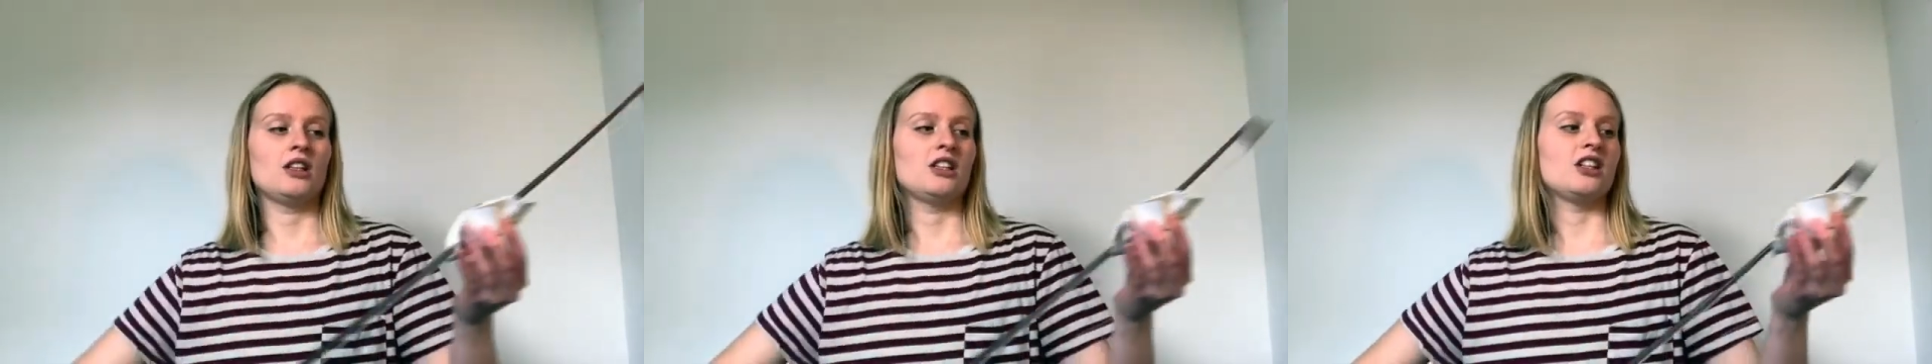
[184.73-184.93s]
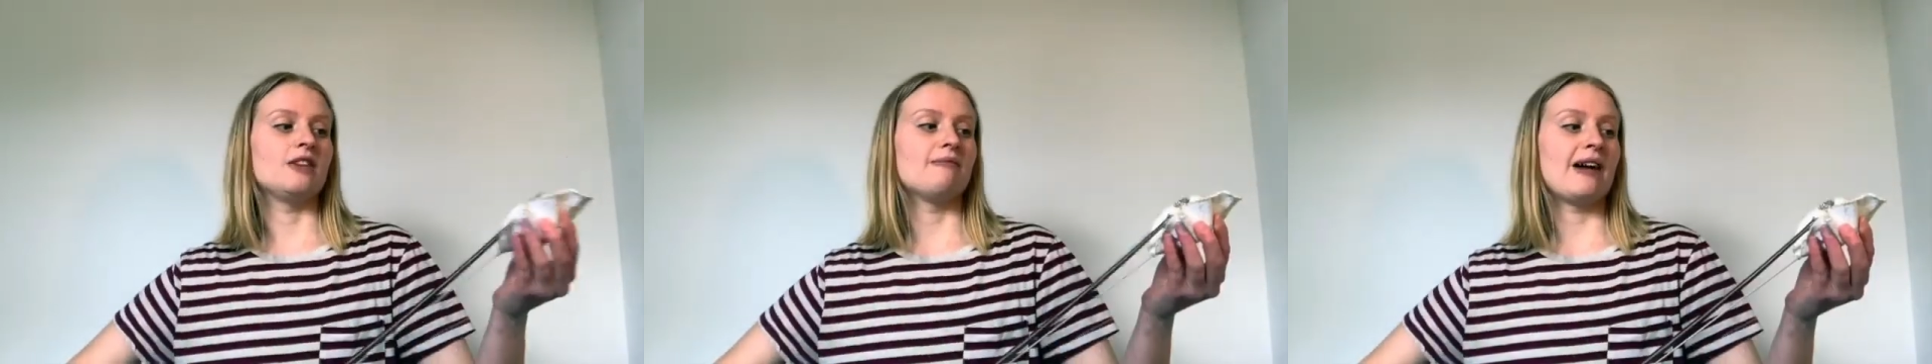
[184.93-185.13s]

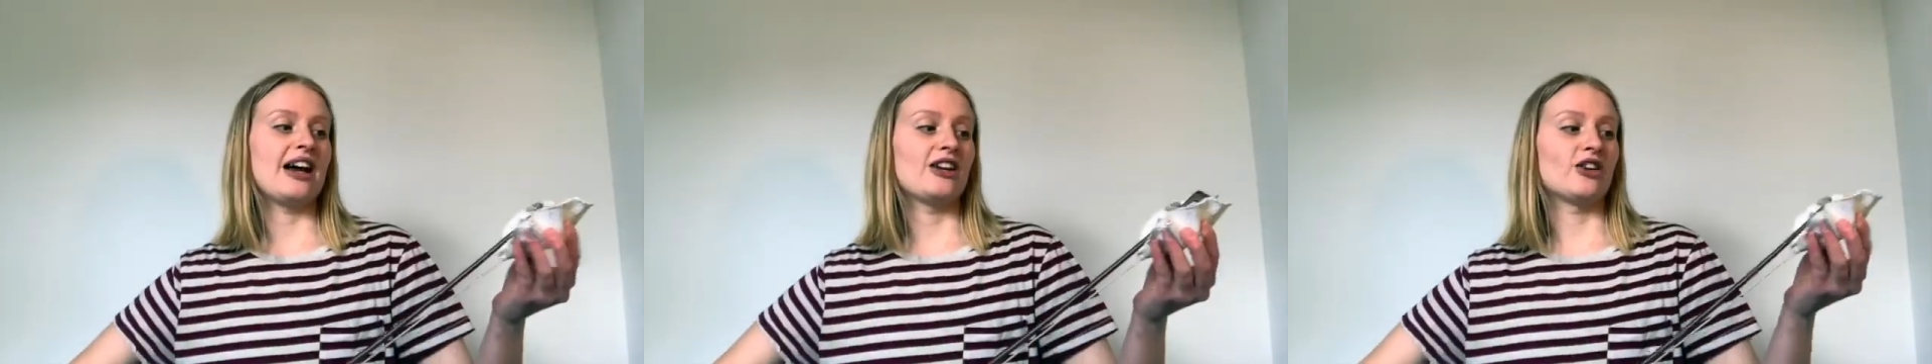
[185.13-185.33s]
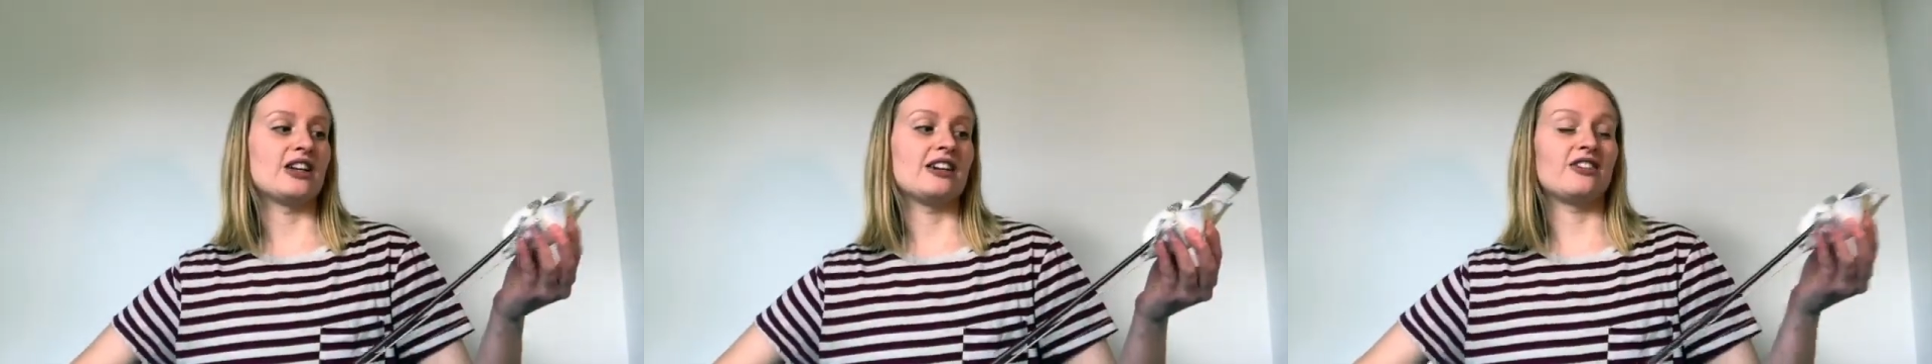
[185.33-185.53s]
You
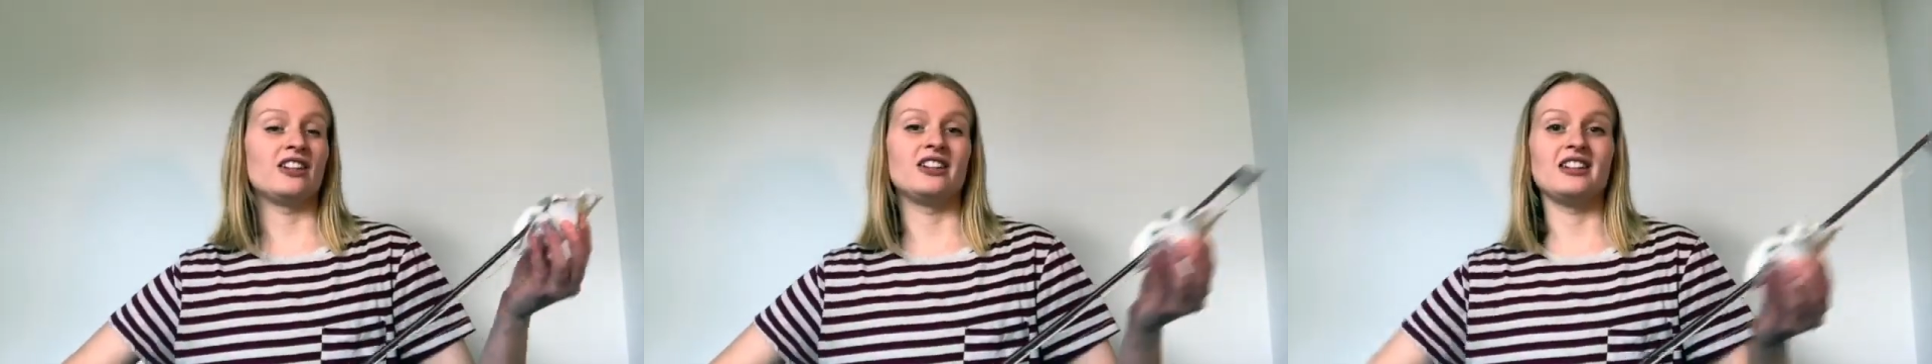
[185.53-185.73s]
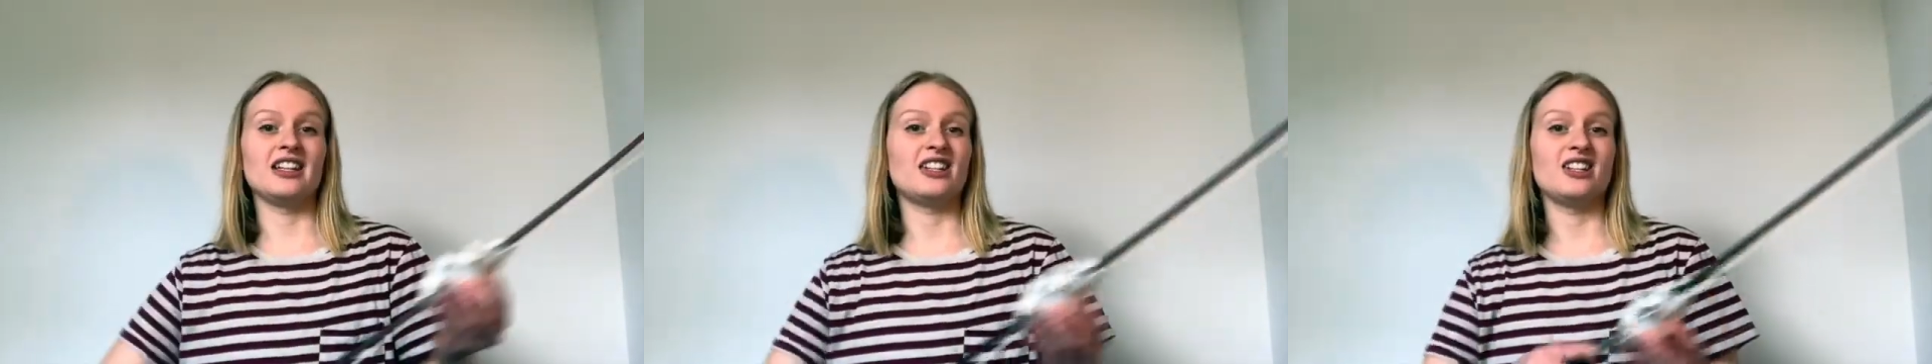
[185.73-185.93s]
might not
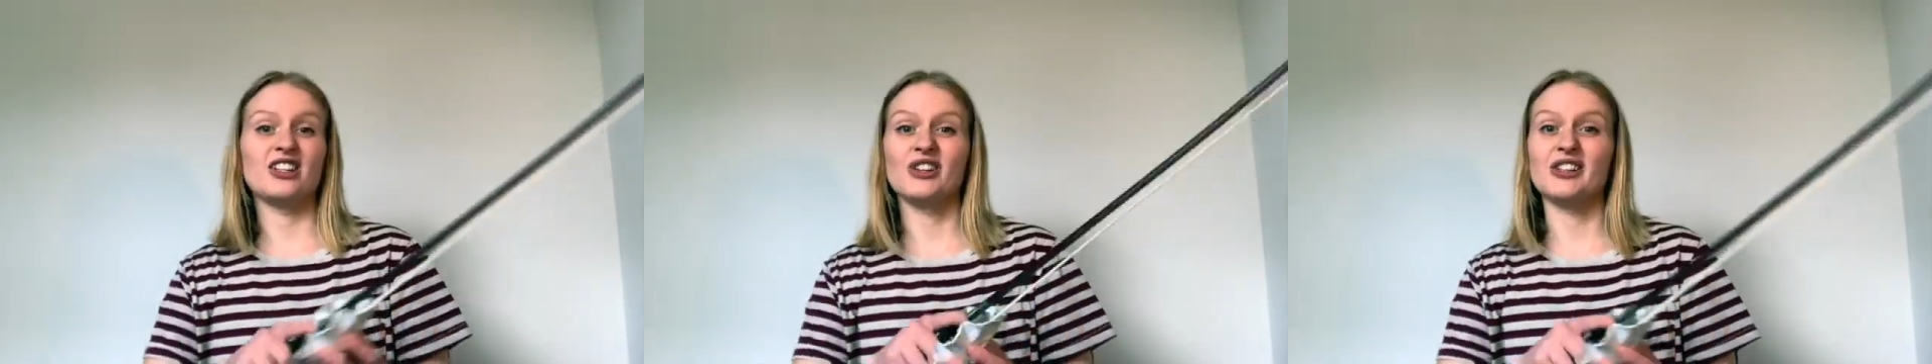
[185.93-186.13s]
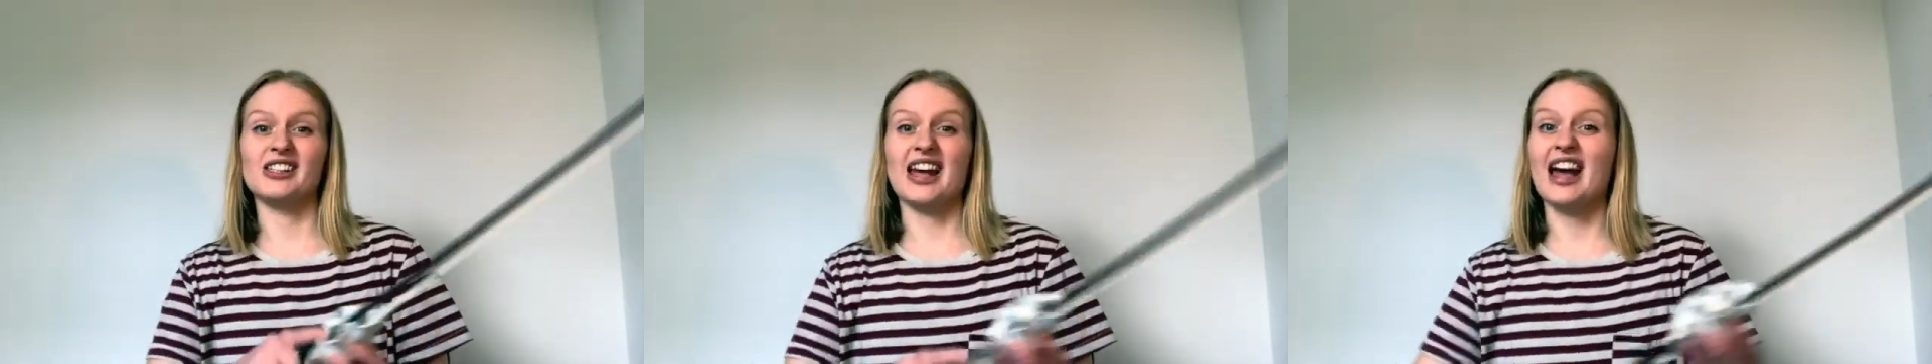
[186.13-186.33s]
even need to
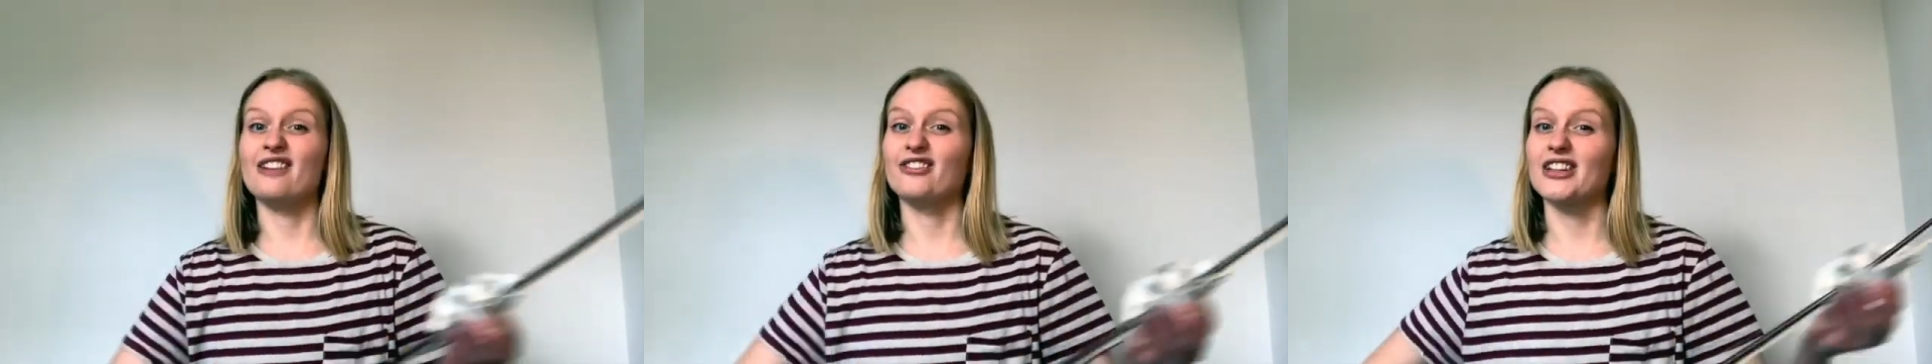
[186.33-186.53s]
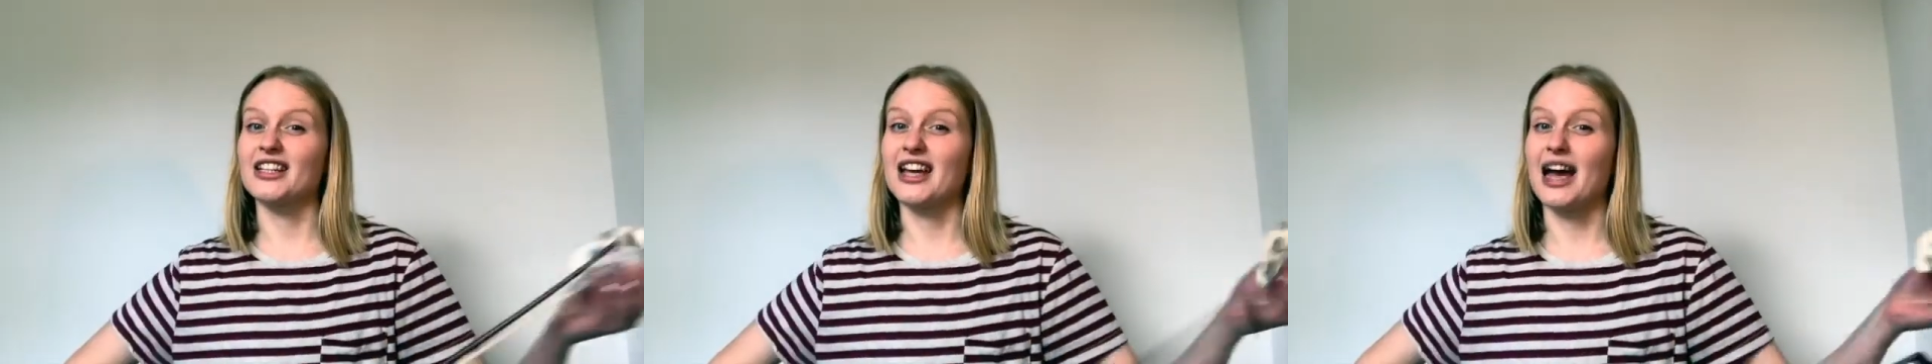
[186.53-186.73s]
use it
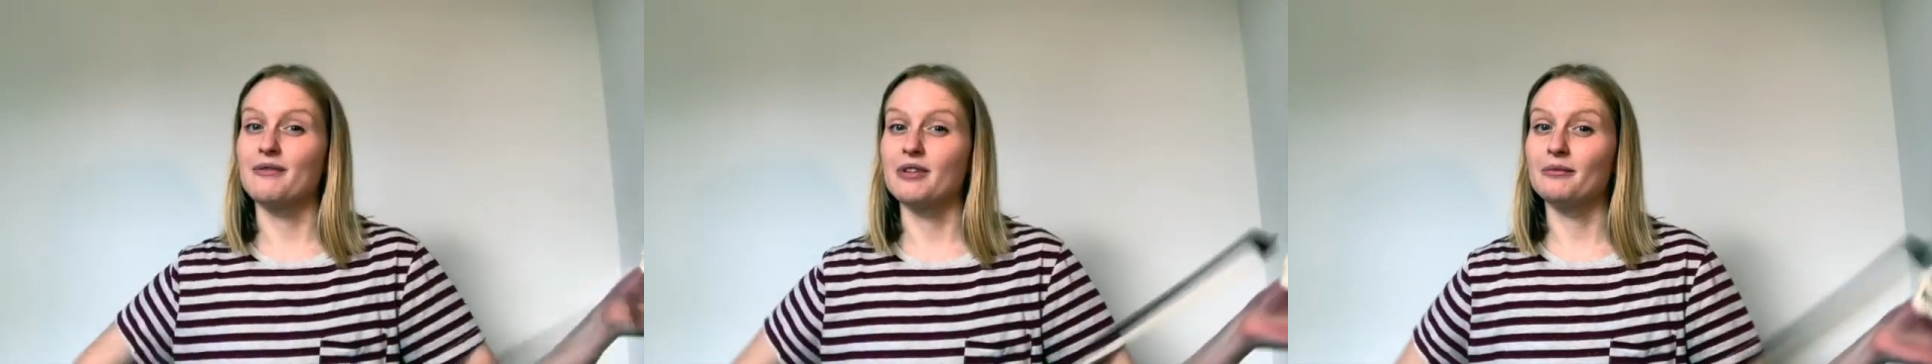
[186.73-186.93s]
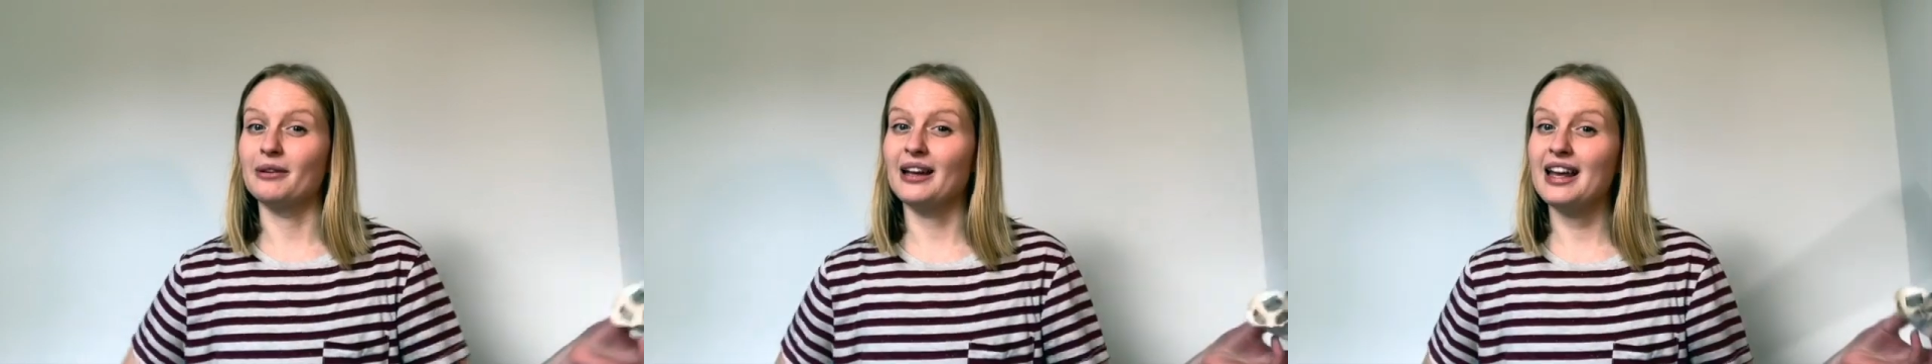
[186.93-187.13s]
every time
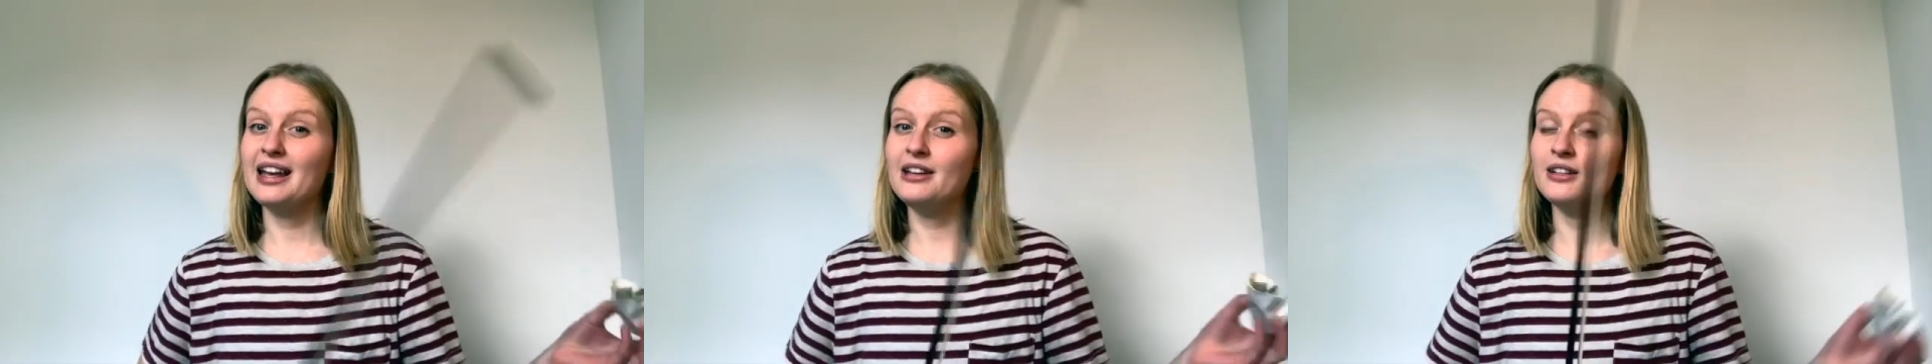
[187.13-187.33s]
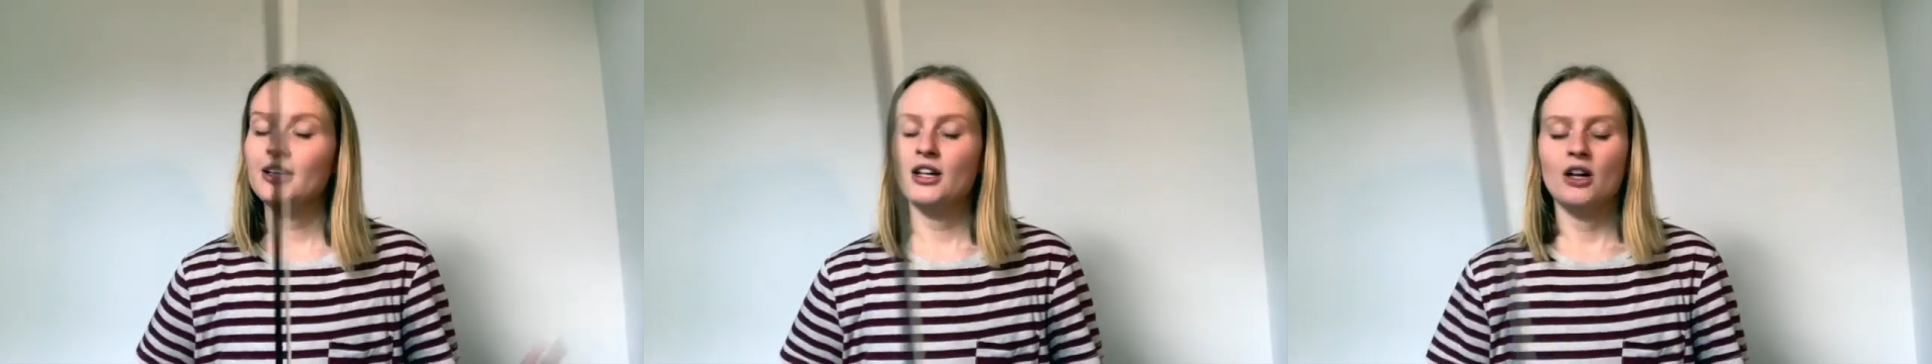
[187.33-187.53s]
you play,